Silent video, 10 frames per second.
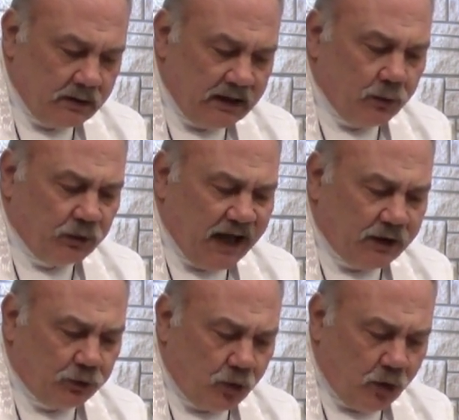He will
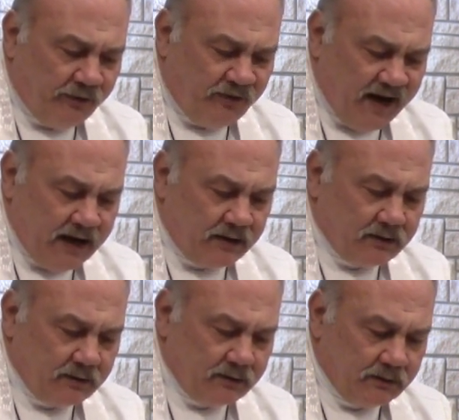not grow
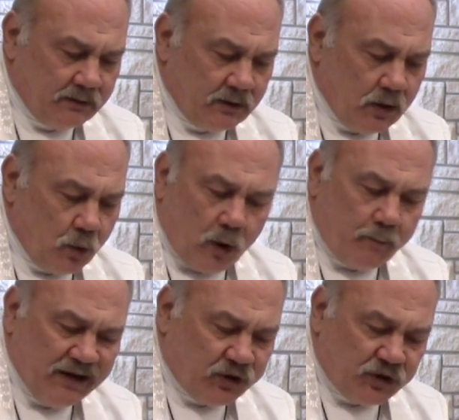faint or
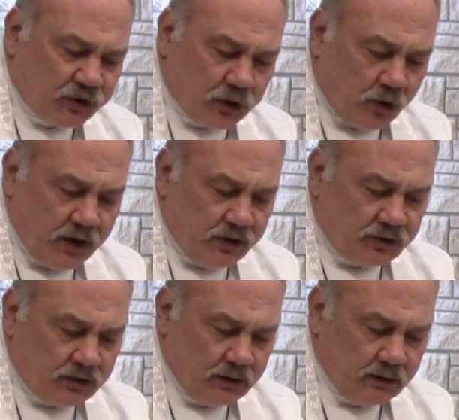be
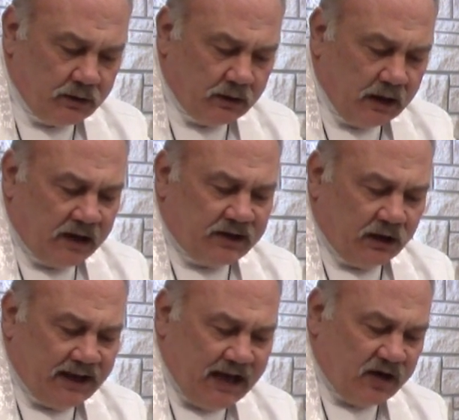discouraged
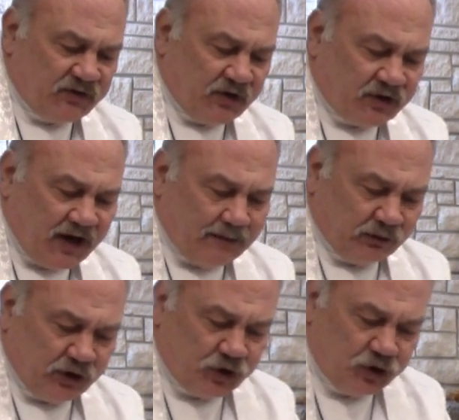till he has
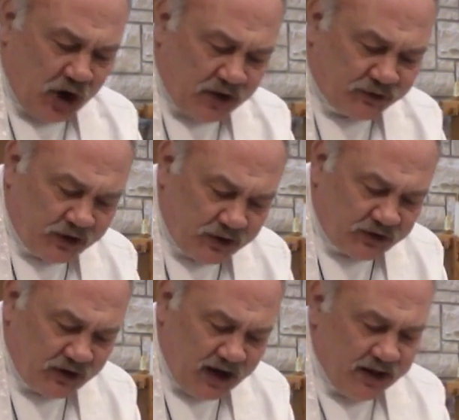established
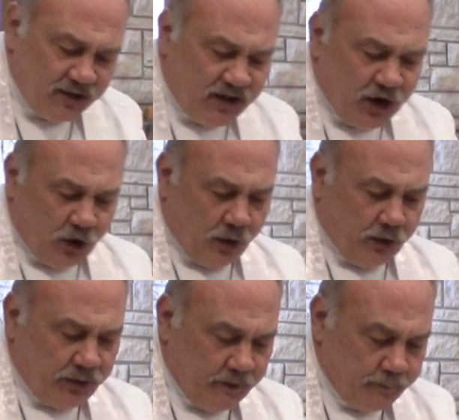justice in the
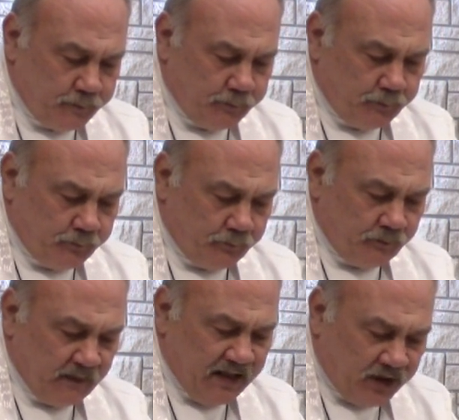earth,
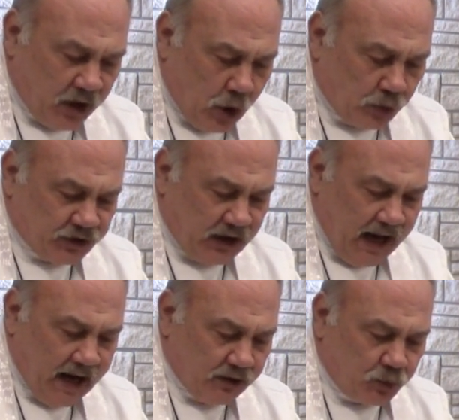and the
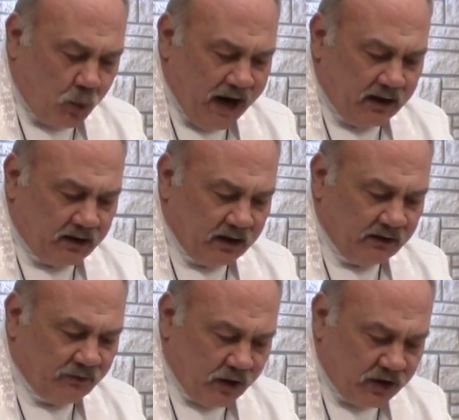coastlands
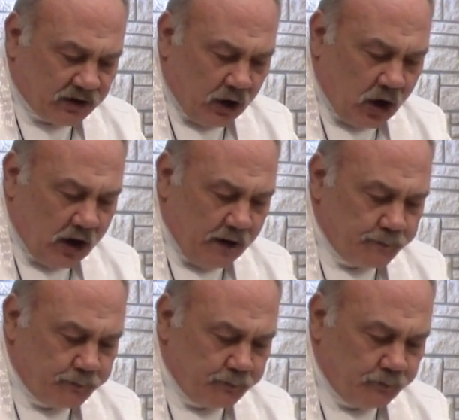wait for his law.